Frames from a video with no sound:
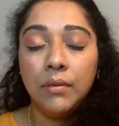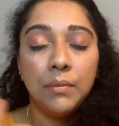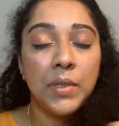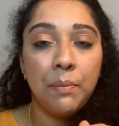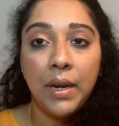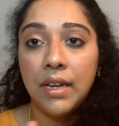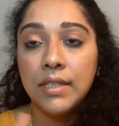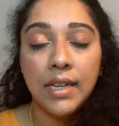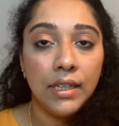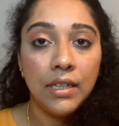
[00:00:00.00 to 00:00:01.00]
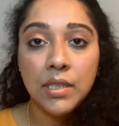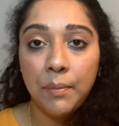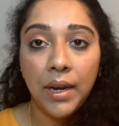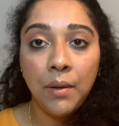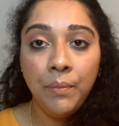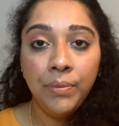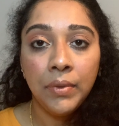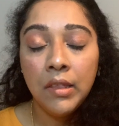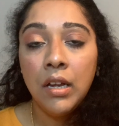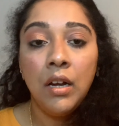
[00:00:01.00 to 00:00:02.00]
spray a setting spray,
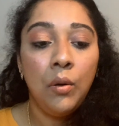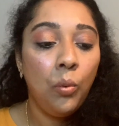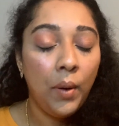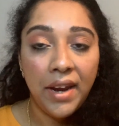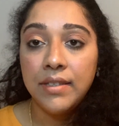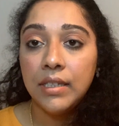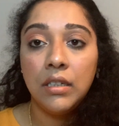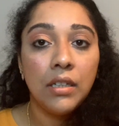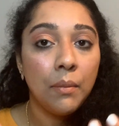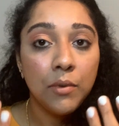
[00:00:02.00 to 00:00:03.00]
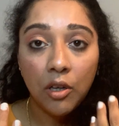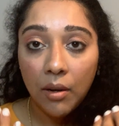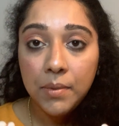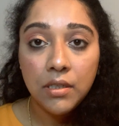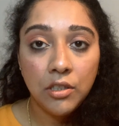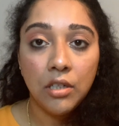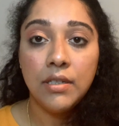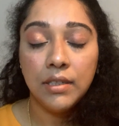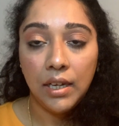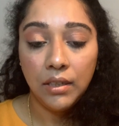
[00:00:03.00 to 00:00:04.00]
wait till it absorbs into your
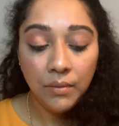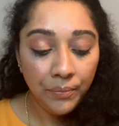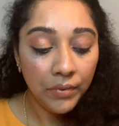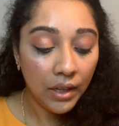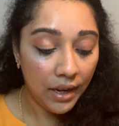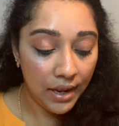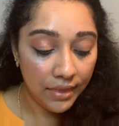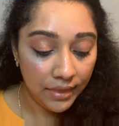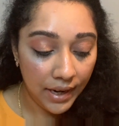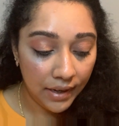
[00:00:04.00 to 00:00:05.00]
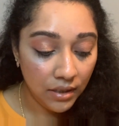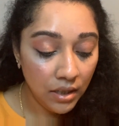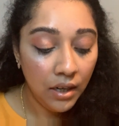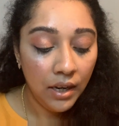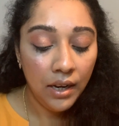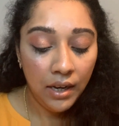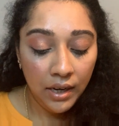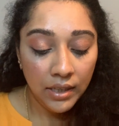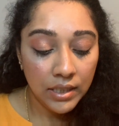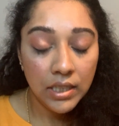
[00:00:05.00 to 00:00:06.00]
skin, and then
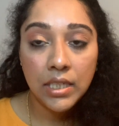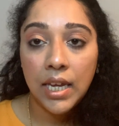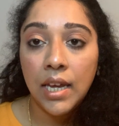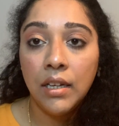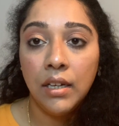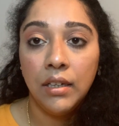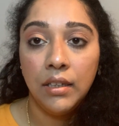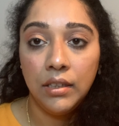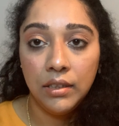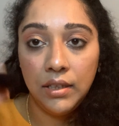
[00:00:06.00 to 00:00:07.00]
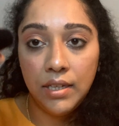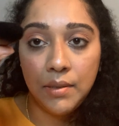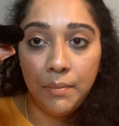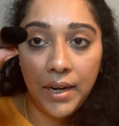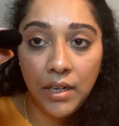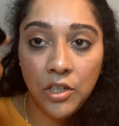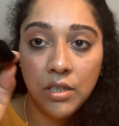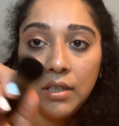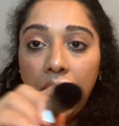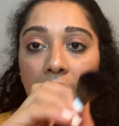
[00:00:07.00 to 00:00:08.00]
take this brush,
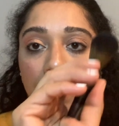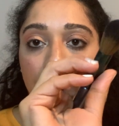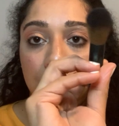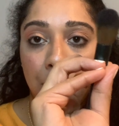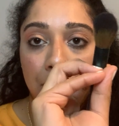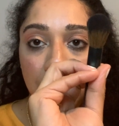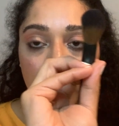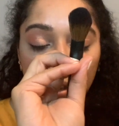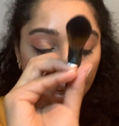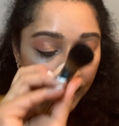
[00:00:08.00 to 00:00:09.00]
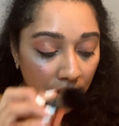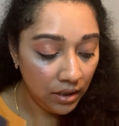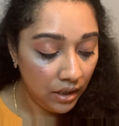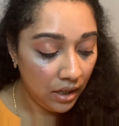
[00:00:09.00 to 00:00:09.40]
the highlighter brush again.